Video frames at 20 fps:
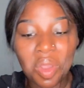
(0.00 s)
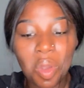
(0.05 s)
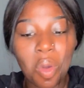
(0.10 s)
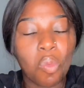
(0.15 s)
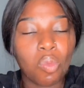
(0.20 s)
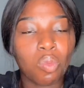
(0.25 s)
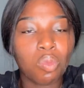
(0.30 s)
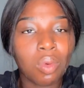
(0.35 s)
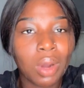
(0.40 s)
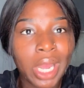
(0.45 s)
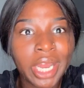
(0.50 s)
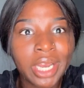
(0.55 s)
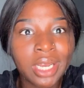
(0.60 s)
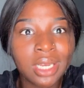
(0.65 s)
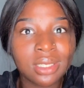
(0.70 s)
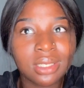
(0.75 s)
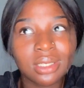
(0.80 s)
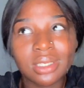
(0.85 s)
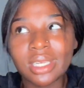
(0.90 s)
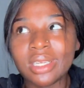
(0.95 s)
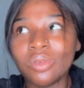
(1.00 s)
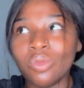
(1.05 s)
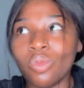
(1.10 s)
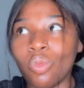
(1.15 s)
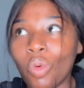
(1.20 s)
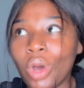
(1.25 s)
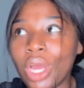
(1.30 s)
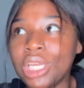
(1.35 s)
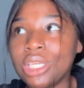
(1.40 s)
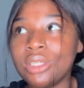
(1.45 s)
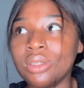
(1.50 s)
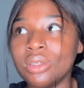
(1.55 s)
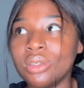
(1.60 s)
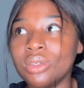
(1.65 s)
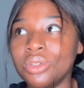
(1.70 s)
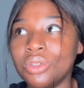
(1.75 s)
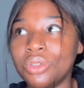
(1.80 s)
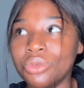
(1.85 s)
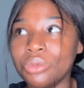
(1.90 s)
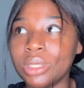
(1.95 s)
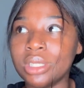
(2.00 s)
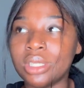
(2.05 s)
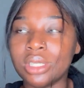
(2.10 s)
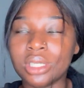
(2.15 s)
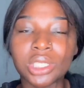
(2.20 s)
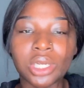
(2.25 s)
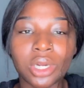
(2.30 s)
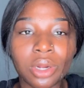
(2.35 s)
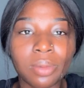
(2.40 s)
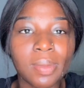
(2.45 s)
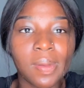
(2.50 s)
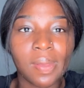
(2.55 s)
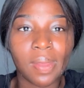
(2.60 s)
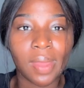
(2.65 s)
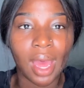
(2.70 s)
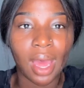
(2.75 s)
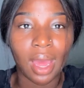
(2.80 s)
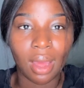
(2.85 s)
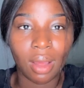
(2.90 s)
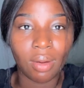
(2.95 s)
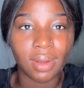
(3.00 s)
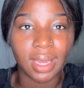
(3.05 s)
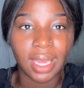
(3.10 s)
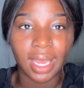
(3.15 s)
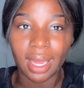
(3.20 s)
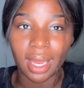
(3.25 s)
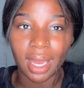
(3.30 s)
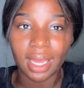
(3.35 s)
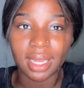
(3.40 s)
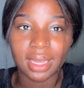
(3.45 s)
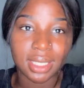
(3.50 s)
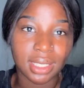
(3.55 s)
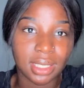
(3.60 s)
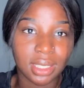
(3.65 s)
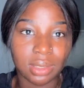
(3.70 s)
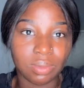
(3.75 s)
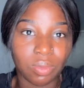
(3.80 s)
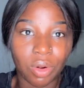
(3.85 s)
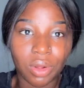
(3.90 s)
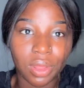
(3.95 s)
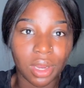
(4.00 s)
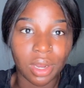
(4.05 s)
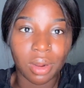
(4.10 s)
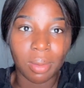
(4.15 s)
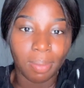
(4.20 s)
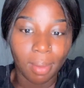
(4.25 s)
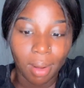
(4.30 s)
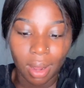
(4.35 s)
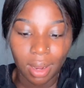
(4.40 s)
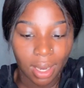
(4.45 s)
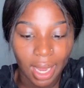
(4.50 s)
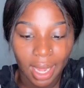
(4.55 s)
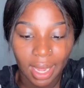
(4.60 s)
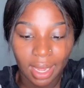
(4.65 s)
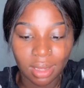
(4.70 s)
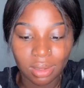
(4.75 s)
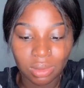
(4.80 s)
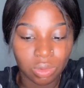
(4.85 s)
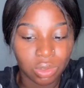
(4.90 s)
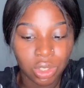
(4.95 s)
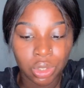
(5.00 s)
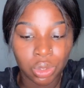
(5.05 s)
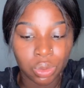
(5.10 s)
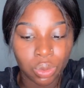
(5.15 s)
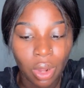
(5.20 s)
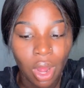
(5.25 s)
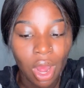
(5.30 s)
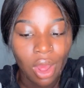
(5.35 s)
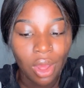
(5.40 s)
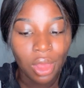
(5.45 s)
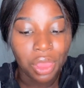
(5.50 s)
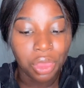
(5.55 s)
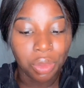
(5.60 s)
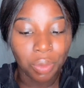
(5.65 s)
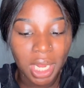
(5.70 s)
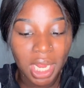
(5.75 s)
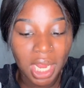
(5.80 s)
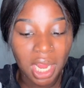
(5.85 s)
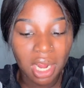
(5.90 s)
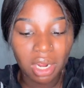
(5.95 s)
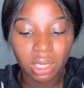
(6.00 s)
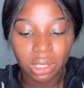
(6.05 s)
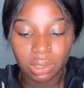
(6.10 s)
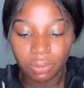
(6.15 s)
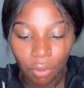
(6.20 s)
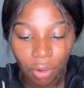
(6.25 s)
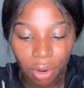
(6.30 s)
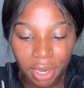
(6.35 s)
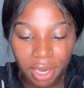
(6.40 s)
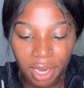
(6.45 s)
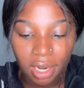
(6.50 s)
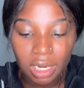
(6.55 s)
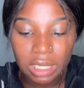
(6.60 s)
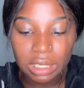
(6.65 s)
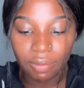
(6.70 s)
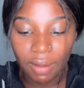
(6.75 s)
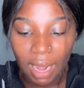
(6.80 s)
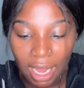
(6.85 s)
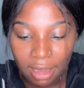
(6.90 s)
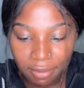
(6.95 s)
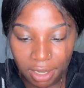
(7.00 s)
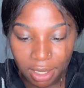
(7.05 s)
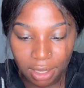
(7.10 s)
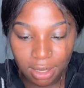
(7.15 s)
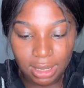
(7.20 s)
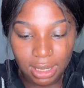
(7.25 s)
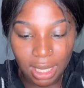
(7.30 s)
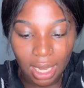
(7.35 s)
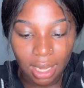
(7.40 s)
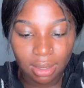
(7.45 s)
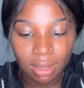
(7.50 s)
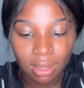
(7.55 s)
when do we determine that, okay, like, this is more than a bond? Like, 3 years, 4 years, 5 years, like,